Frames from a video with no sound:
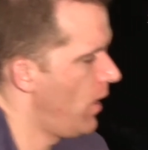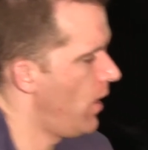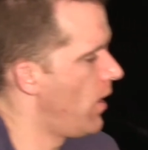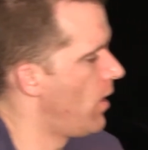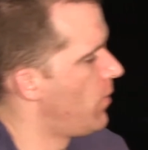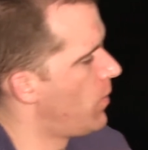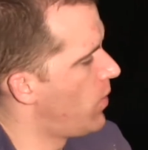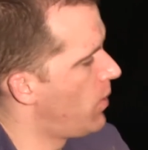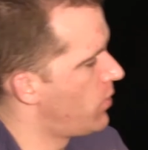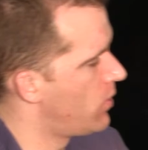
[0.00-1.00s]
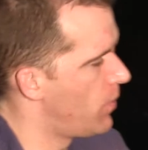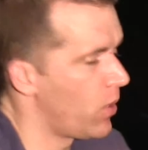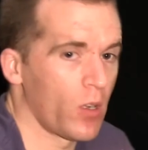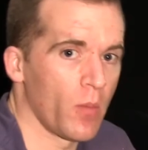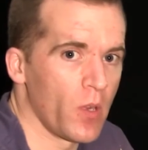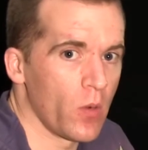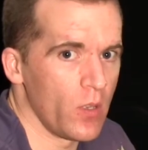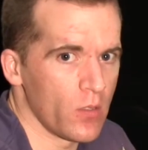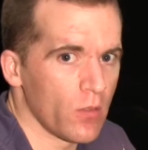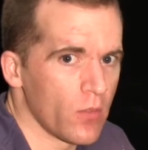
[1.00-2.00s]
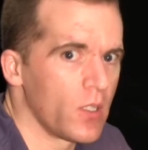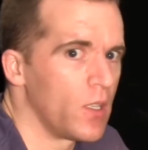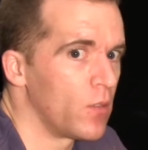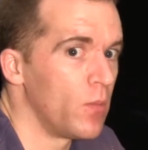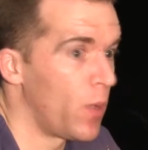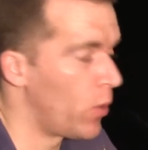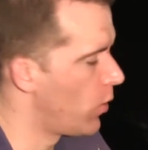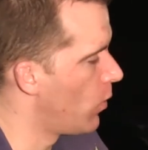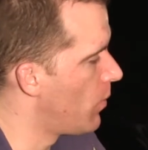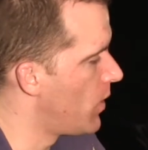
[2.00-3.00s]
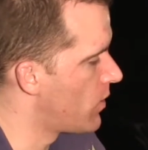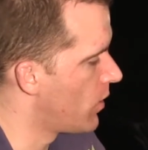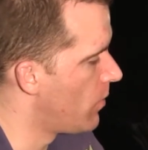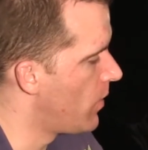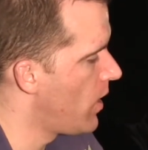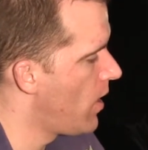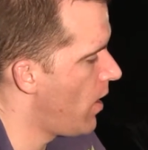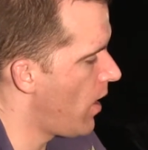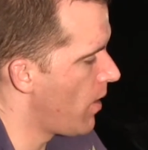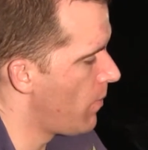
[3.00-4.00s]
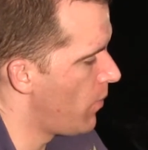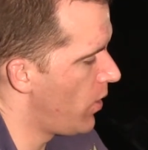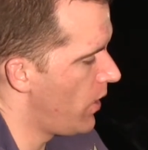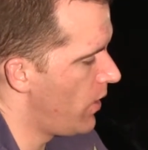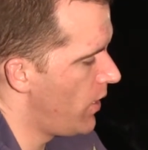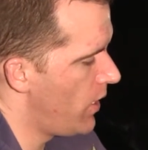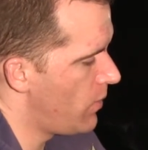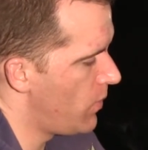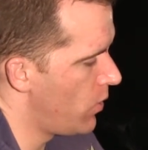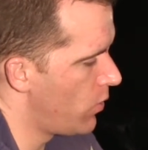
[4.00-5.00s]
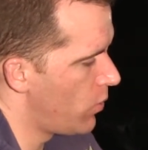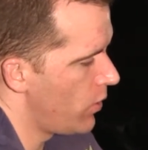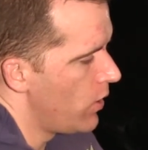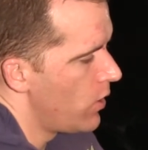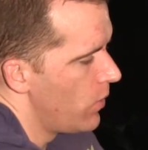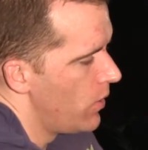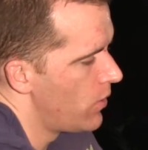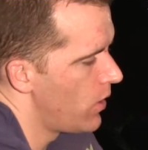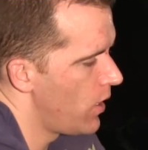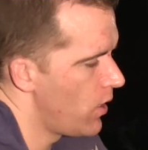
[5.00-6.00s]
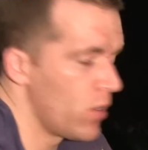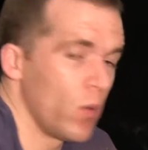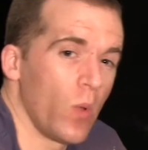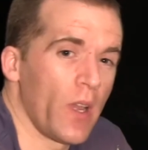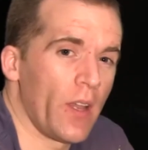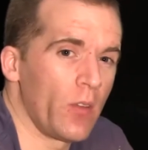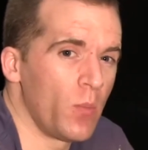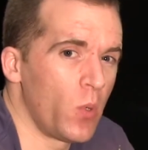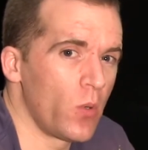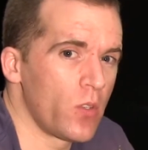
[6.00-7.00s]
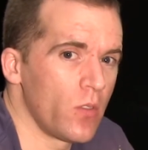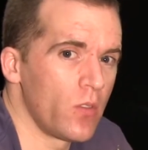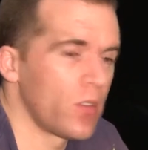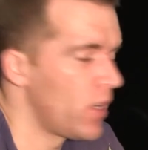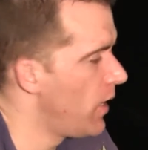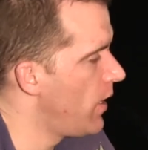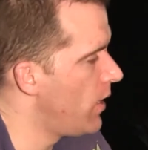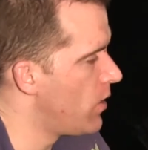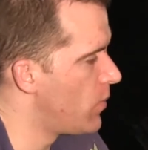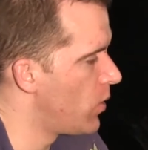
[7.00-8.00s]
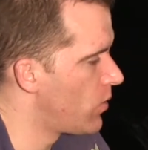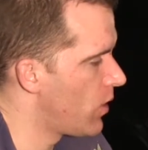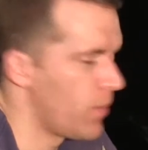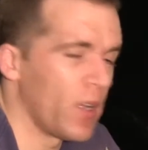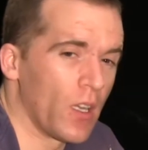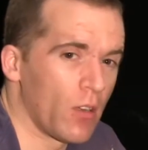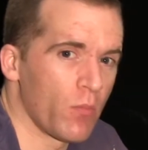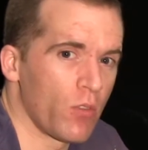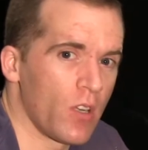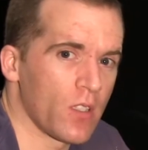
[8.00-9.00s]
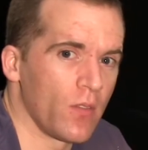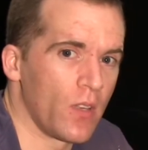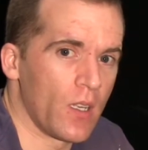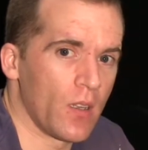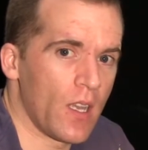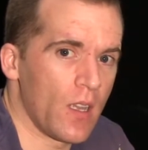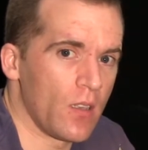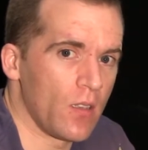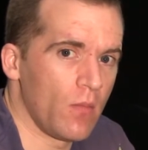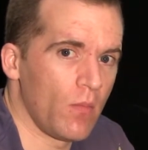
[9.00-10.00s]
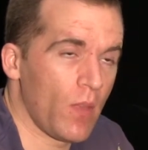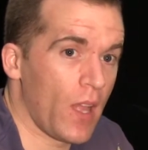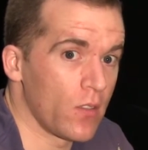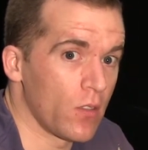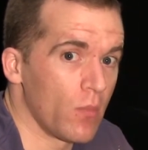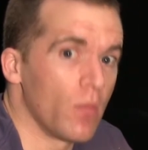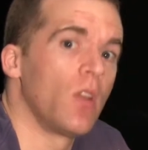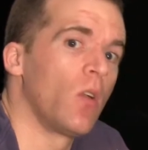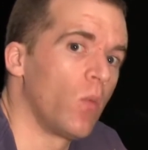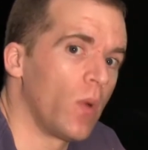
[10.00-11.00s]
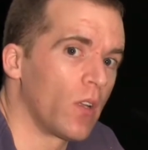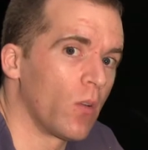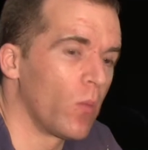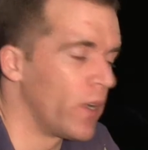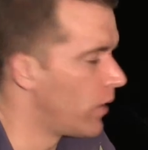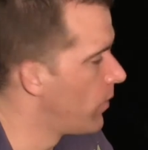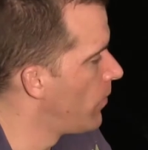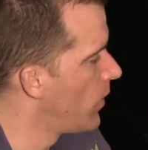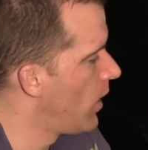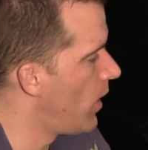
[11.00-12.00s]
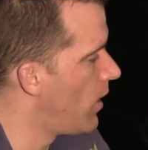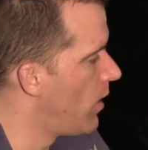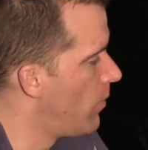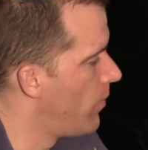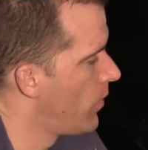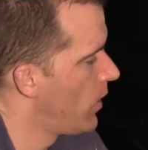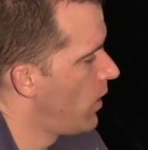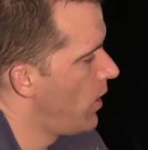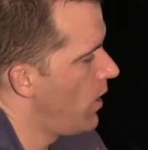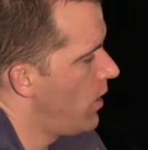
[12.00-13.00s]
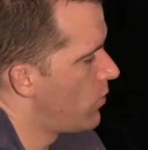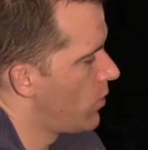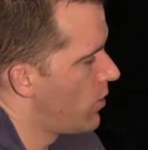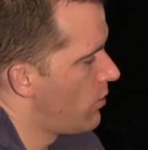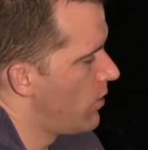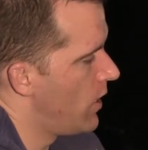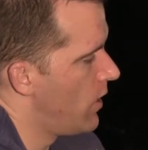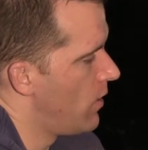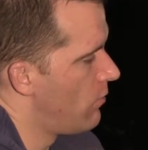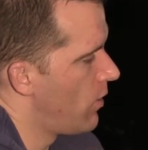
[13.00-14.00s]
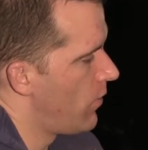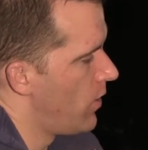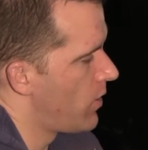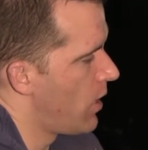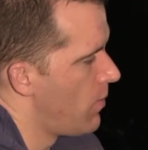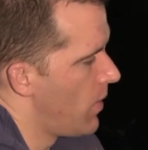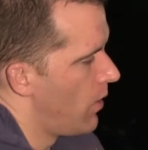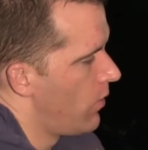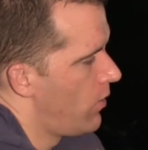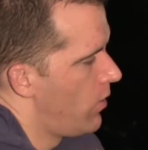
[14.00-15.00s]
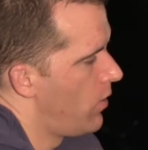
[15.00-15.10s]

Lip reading: The purpose of the bulk up meal is obviously to bulk you up each time, but in these meals what you do is you weigh out your portions each meal time and progressively add to them week on week. As long as you're eating roughly the same amount